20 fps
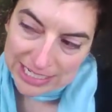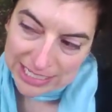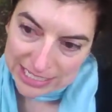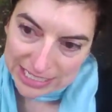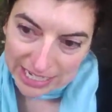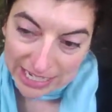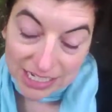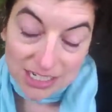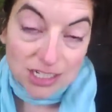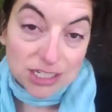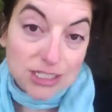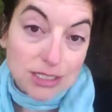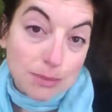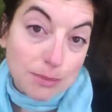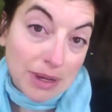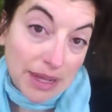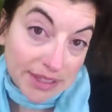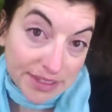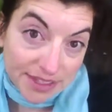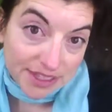later in the
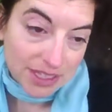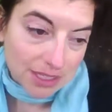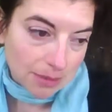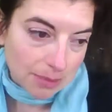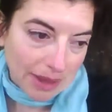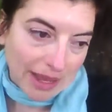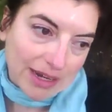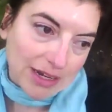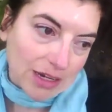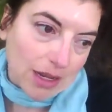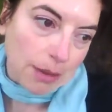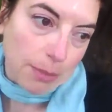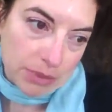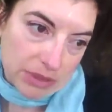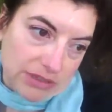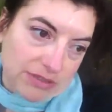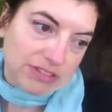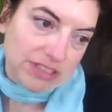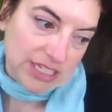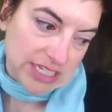month about a
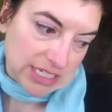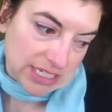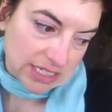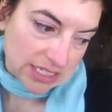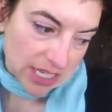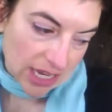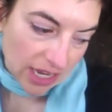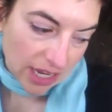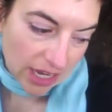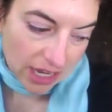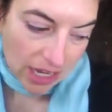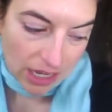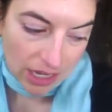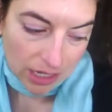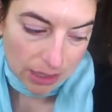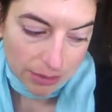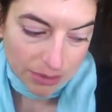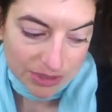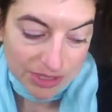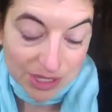couple of things,
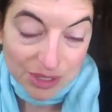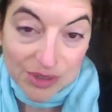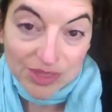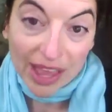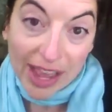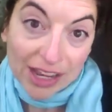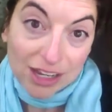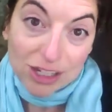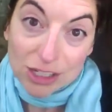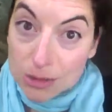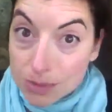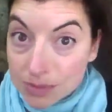so that could